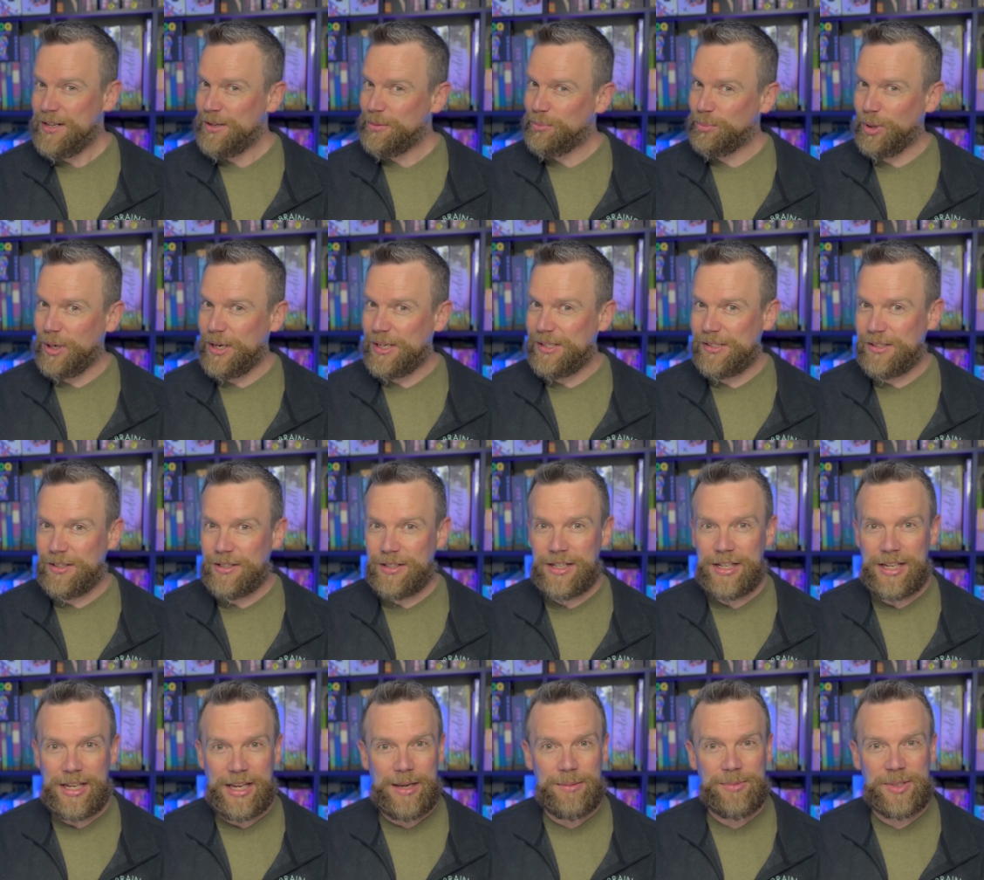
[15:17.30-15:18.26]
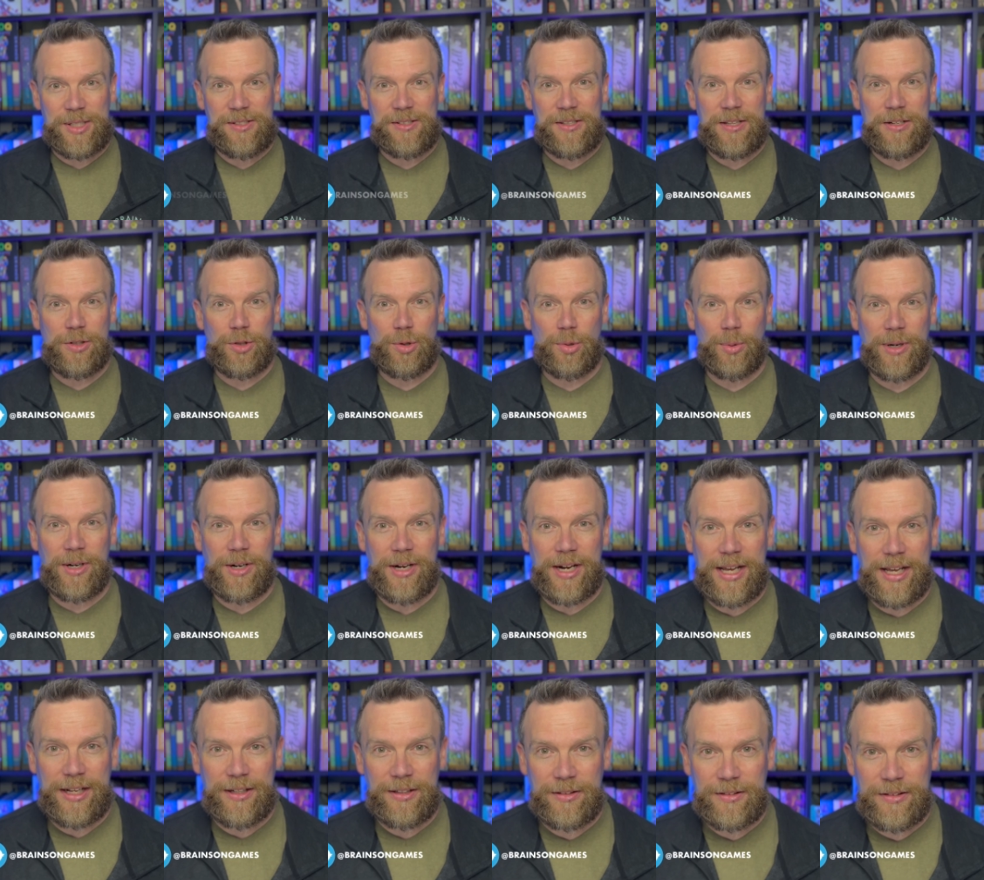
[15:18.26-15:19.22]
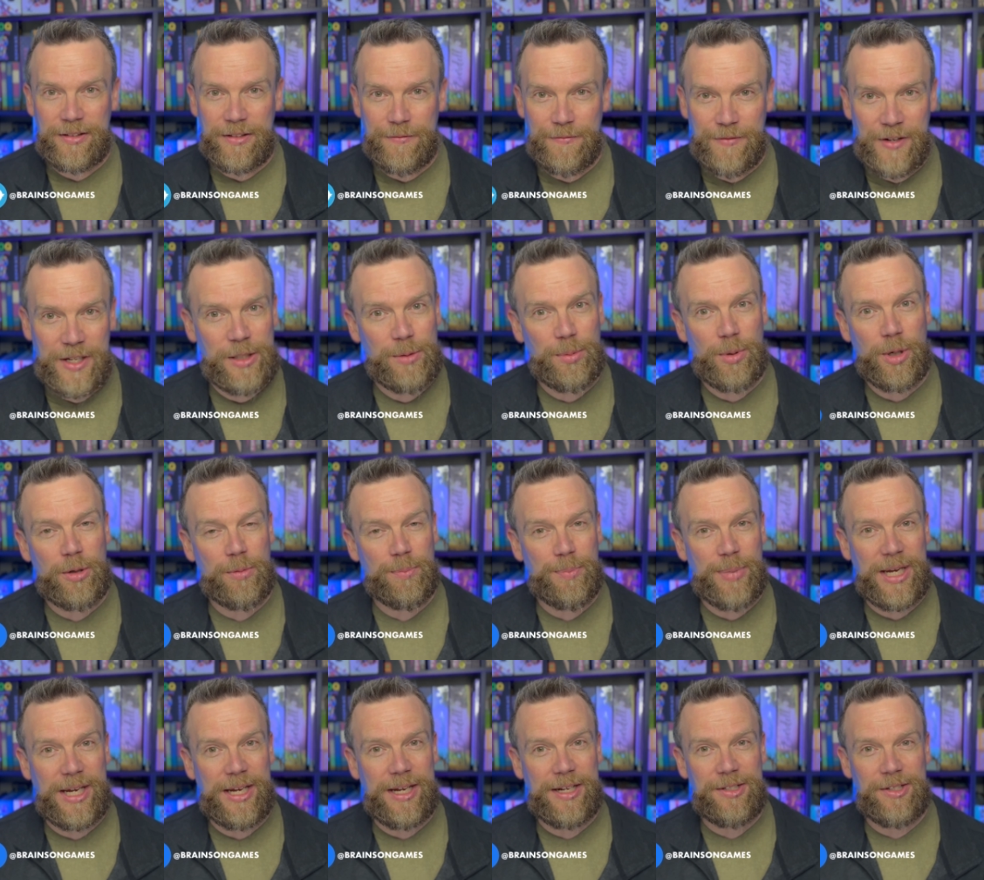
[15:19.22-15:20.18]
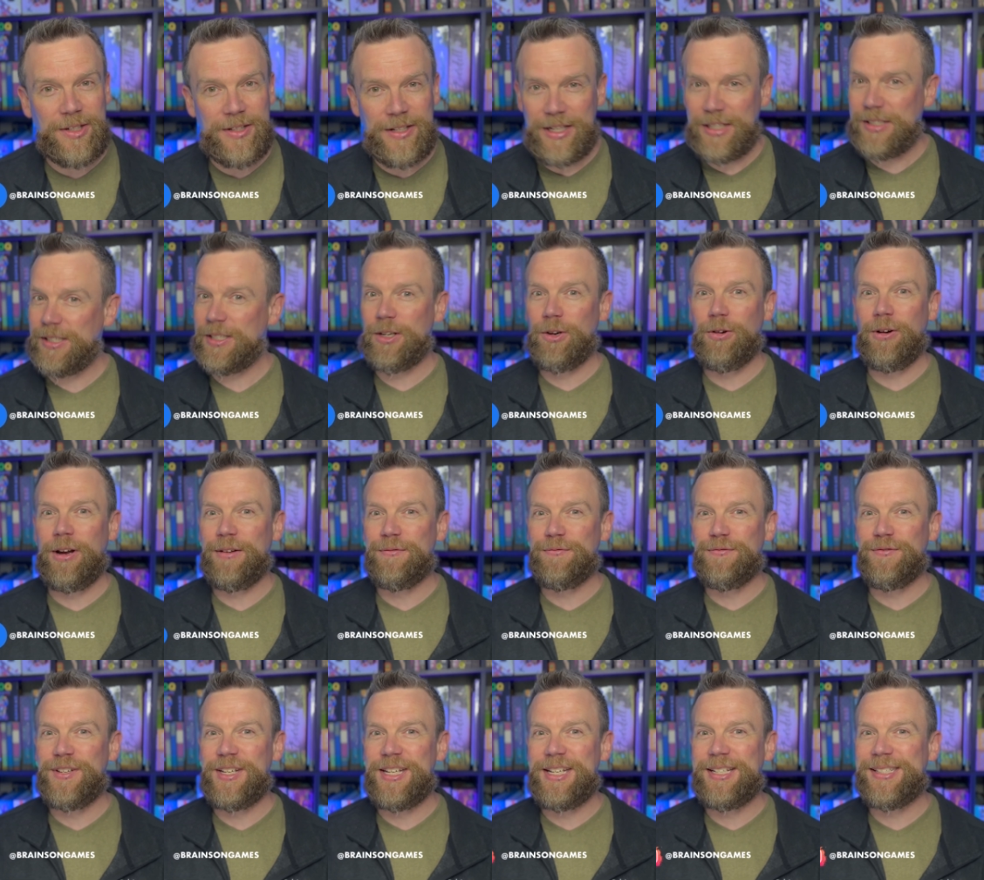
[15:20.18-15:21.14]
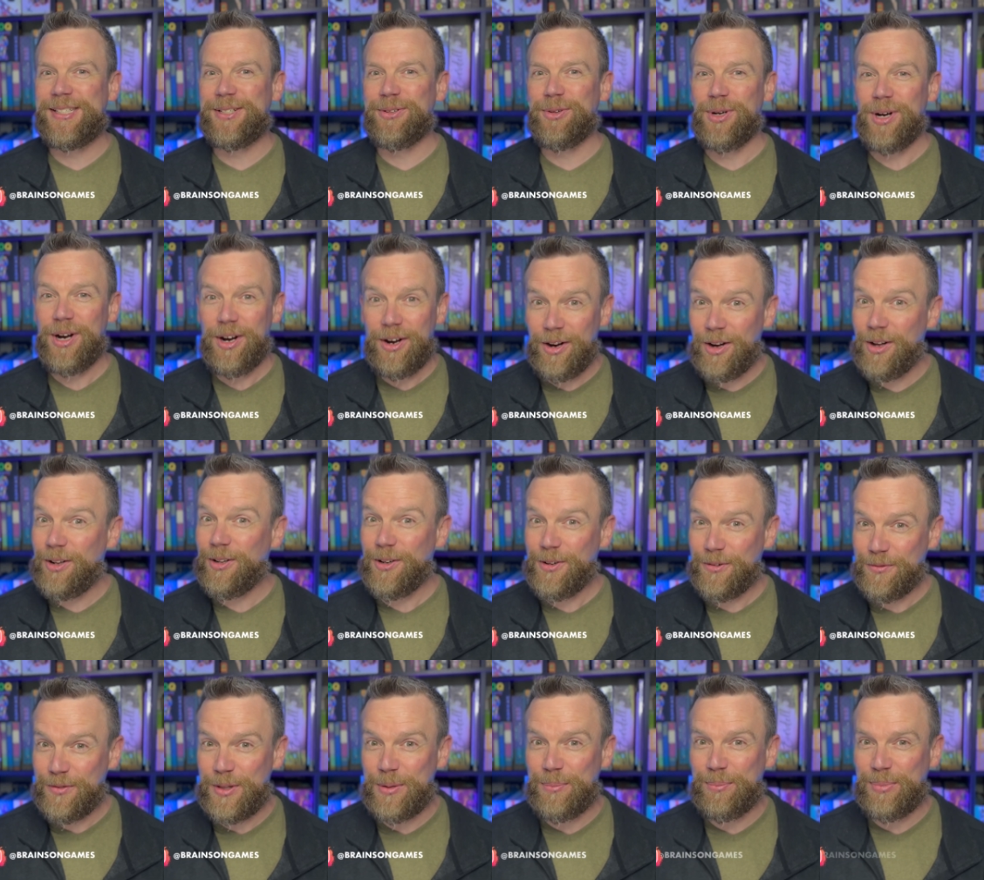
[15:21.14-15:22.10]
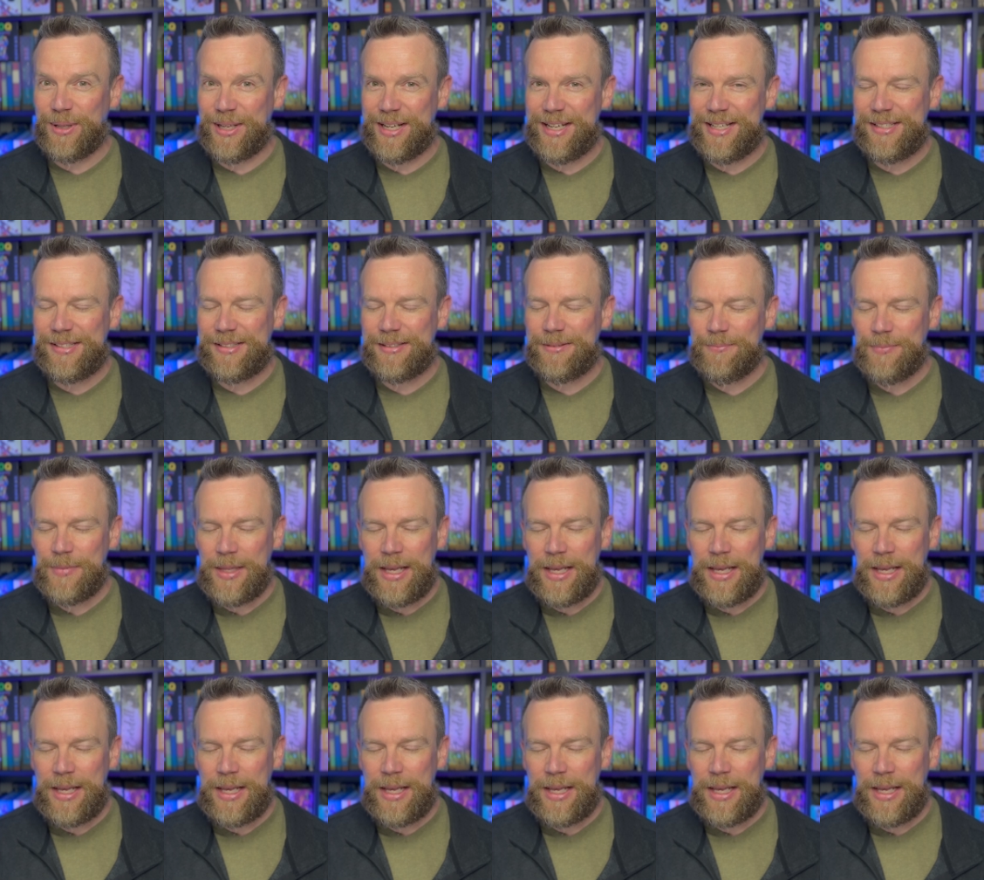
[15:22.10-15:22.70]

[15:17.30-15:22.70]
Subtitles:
Brains on Games is the Twitter handle and the Facebook page and the Instagram feed, so we're all over the place.